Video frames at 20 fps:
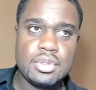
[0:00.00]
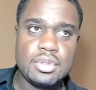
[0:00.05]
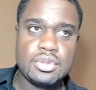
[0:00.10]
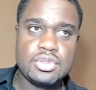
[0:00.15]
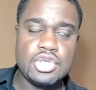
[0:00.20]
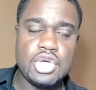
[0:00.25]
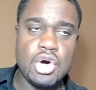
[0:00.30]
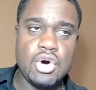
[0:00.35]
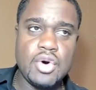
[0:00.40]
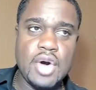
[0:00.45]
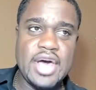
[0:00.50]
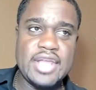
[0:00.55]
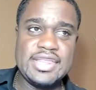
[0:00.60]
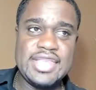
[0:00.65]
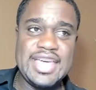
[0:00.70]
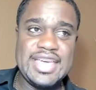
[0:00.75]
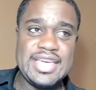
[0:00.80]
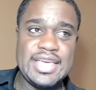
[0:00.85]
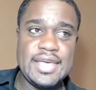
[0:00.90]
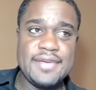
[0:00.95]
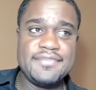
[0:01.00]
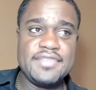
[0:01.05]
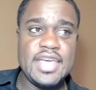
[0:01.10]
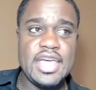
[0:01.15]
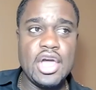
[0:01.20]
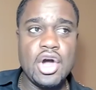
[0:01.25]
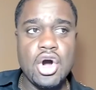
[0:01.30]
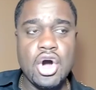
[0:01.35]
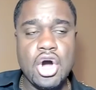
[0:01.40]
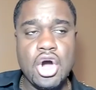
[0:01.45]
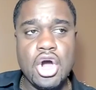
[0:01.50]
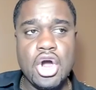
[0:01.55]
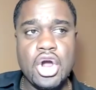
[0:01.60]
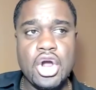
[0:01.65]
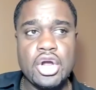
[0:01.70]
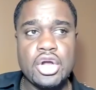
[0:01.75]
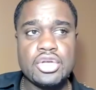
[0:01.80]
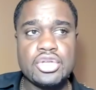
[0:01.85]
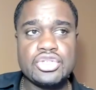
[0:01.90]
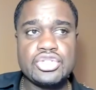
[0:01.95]
So I think if they
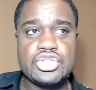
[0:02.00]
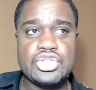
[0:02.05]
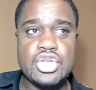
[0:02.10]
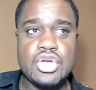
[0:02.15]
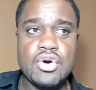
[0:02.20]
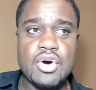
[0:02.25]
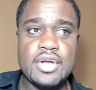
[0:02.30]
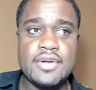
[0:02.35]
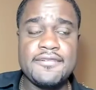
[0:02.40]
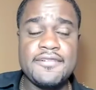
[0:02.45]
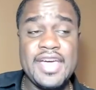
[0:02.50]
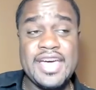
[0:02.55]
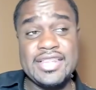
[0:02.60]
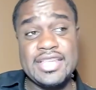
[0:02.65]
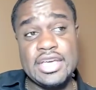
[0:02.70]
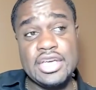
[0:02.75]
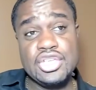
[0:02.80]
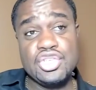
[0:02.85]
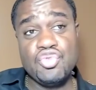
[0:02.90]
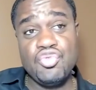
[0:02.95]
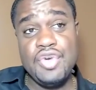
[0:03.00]
are still undefeated, I think it's a